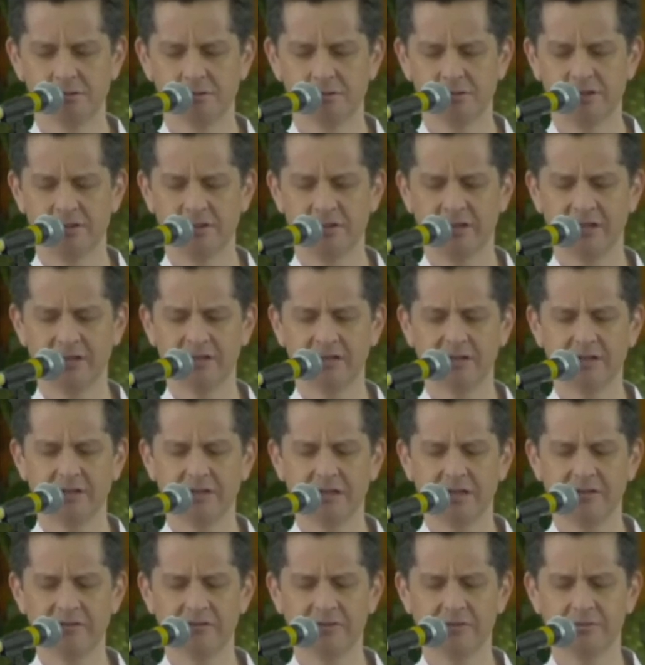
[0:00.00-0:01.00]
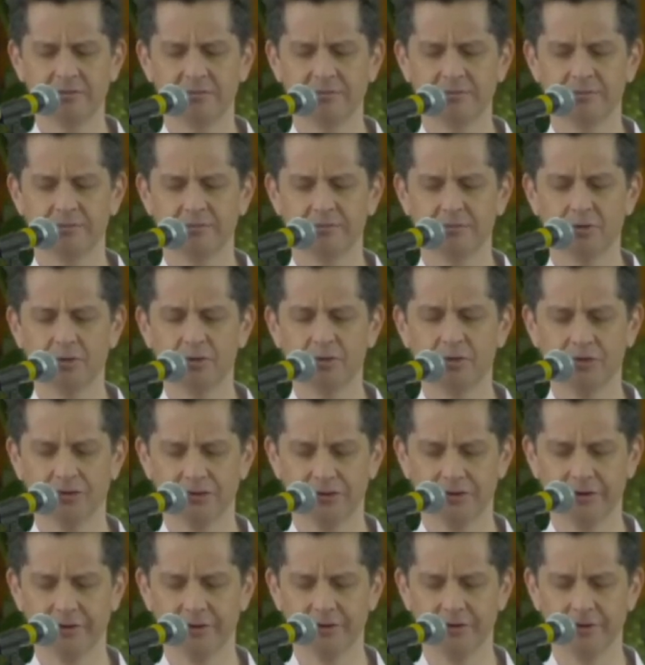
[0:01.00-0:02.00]
And then, even more
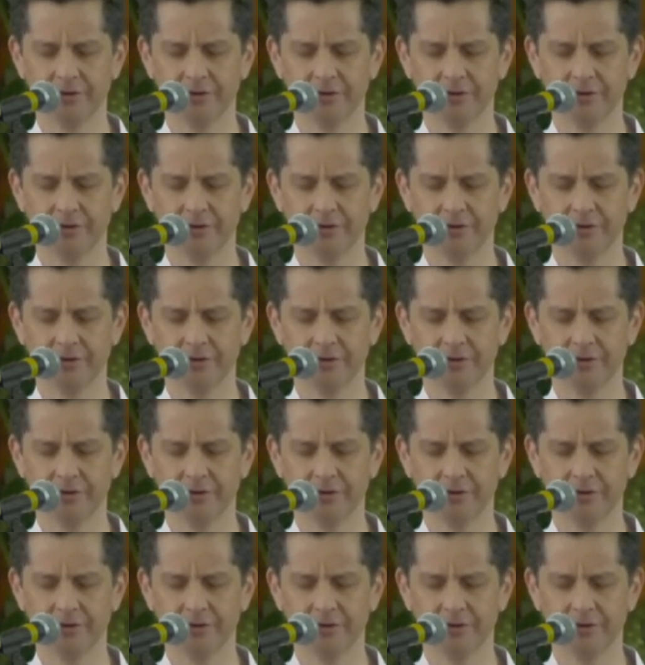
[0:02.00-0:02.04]
so,